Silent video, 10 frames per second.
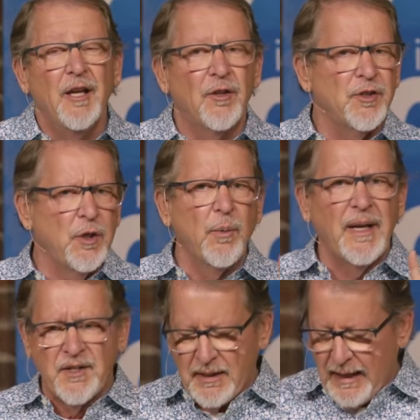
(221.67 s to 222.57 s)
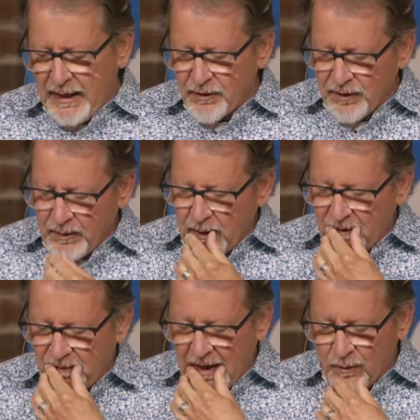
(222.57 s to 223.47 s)
There's two ways to handle them,
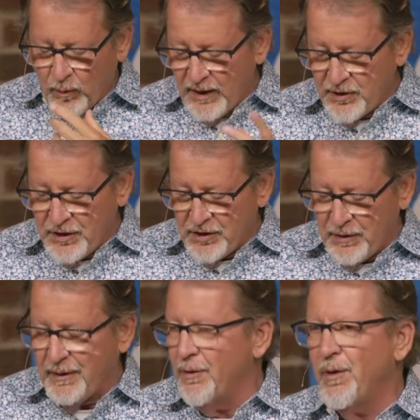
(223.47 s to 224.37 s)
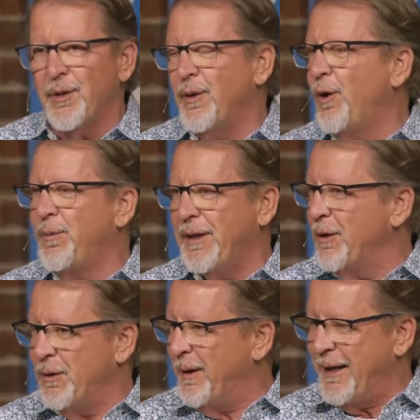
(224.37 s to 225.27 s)
I've found. One is just to ignore them and hope they
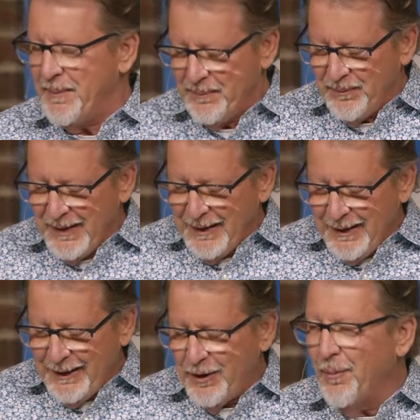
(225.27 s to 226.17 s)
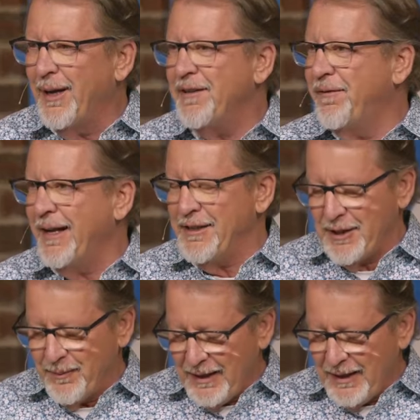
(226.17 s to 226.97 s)
go away and nobody finds them.